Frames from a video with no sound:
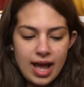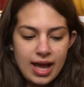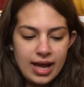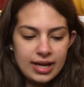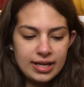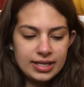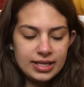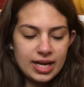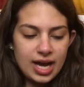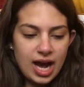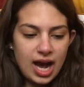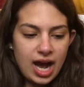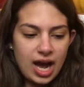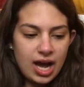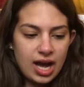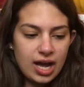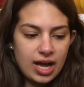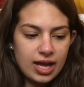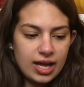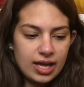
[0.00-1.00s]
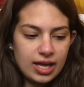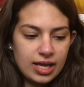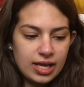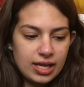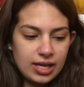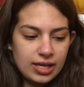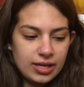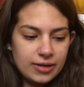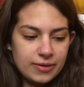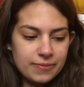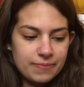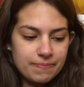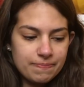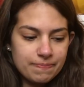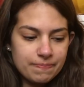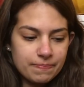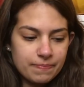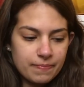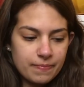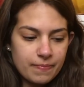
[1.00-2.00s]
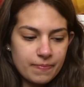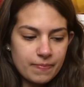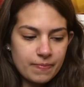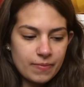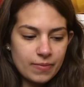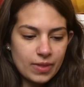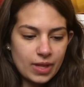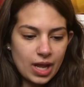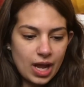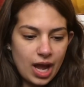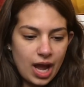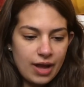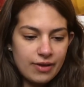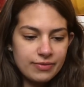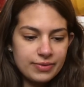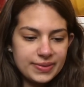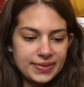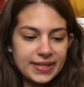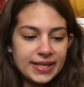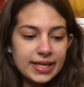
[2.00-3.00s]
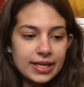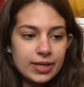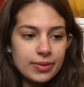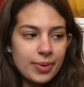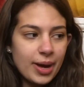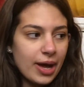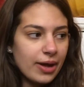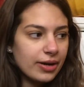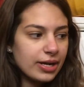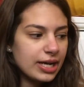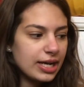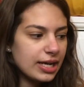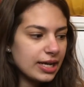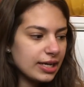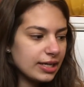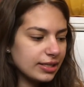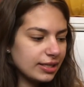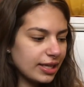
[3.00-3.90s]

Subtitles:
And I've been thinking about it,